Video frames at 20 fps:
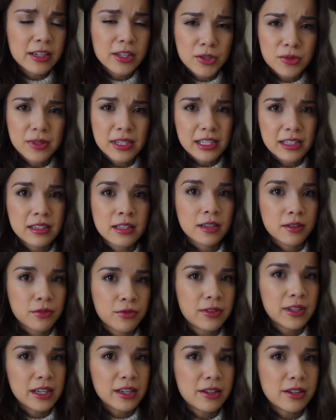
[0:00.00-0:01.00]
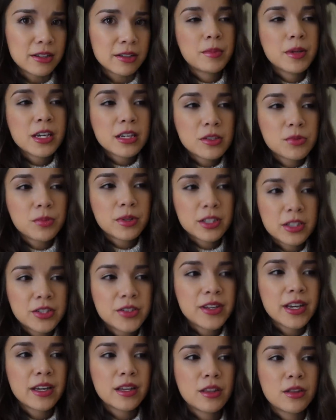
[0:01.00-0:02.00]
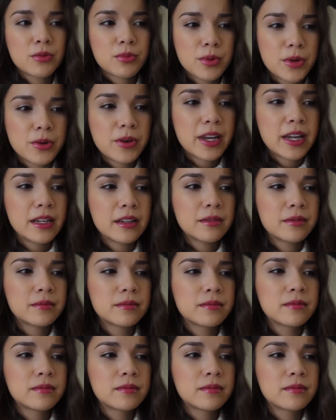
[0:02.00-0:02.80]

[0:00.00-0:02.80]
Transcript: you need to feel because once you get through it,